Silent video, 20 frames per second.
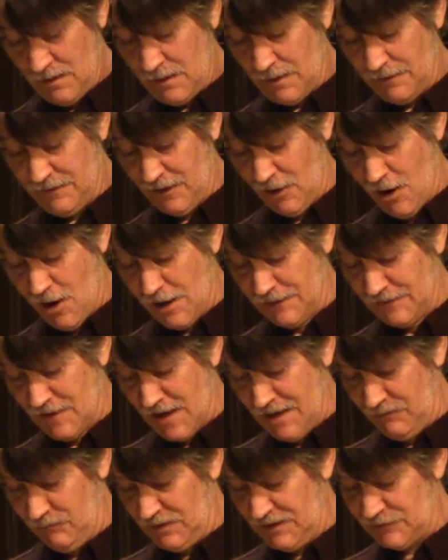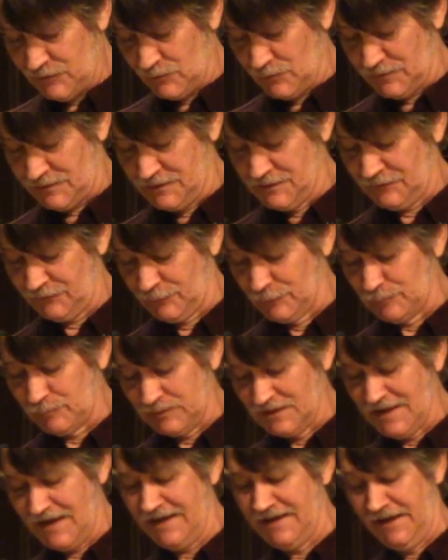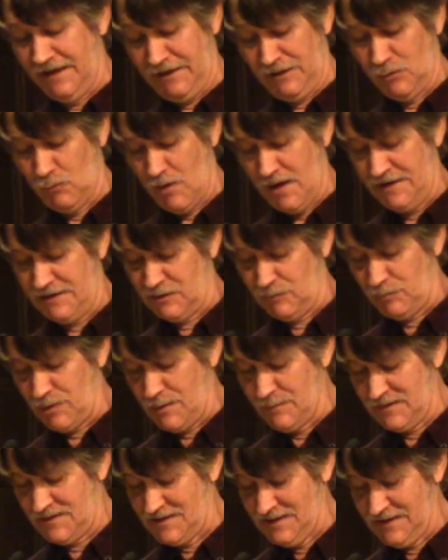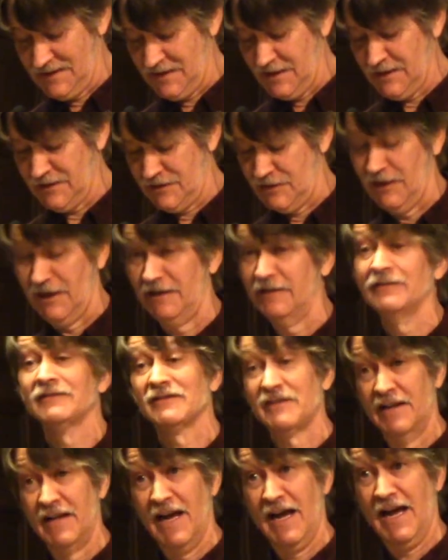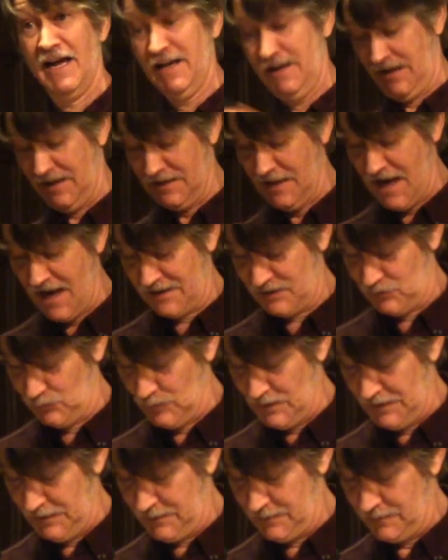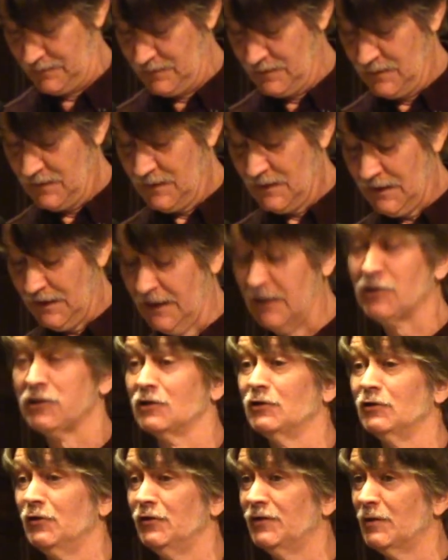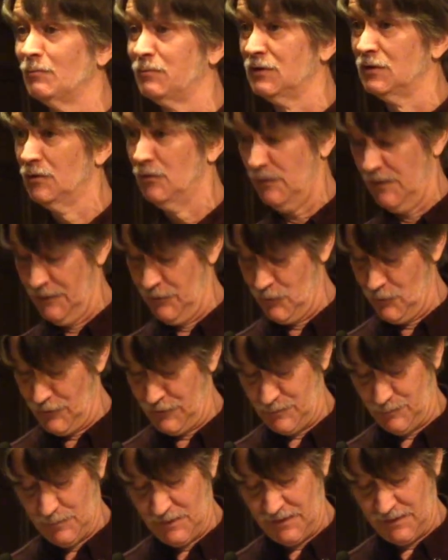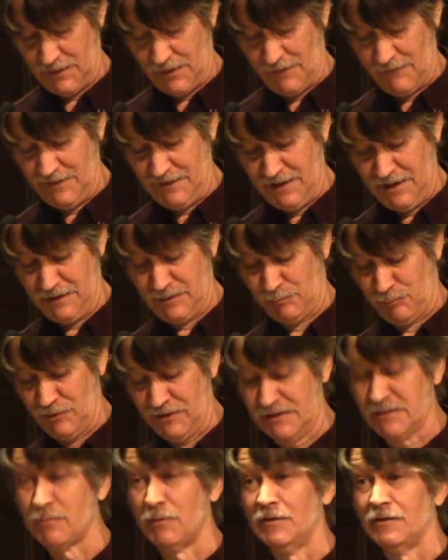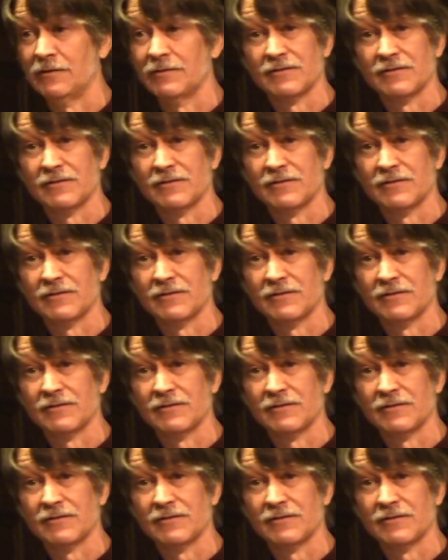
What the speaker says: The online resources for planning the white supremacy teach-in today and last week include the BLUE endorsement of the 8th principle.